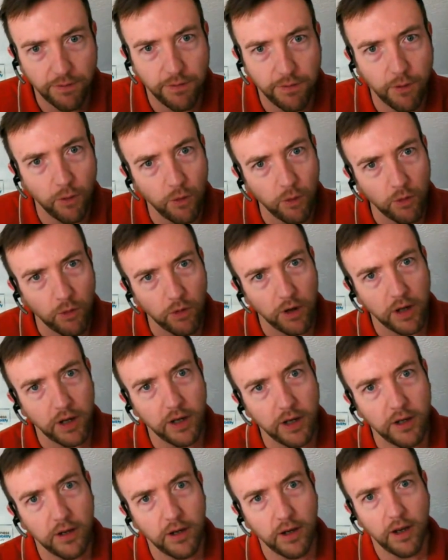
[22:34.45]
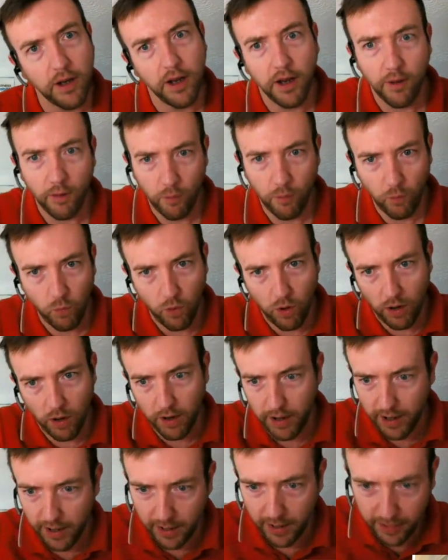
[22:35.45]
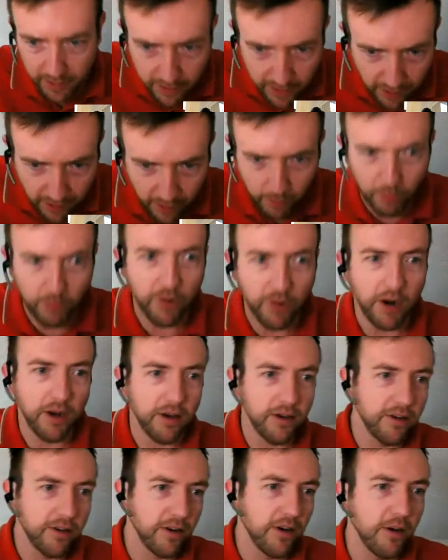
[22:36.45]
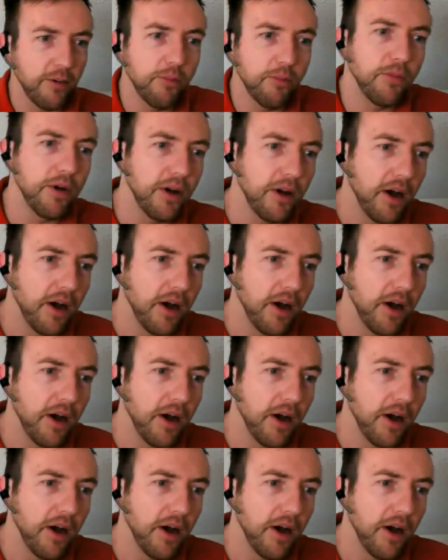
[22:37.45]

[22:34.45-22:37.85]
fall into that wide umbrella term,